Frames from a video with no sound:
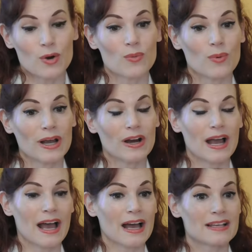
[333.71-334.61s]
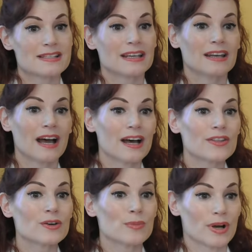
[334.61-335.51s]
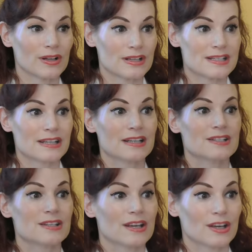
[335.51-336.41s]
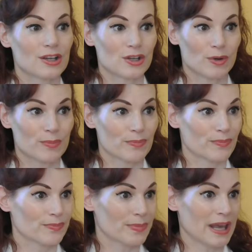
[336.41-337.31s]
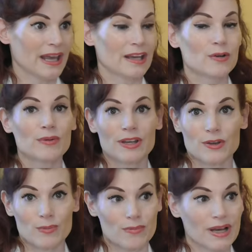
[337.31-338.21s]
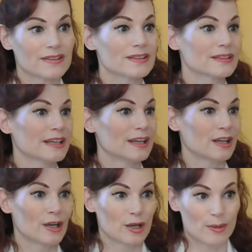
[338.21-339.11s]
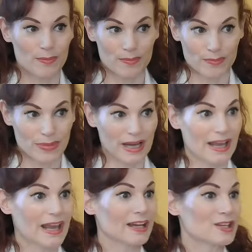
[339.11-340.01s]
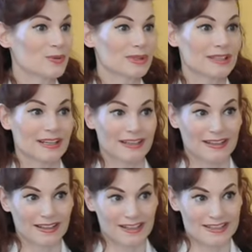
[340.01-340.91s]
whereas in other policies, you're paying either monthly, biannually,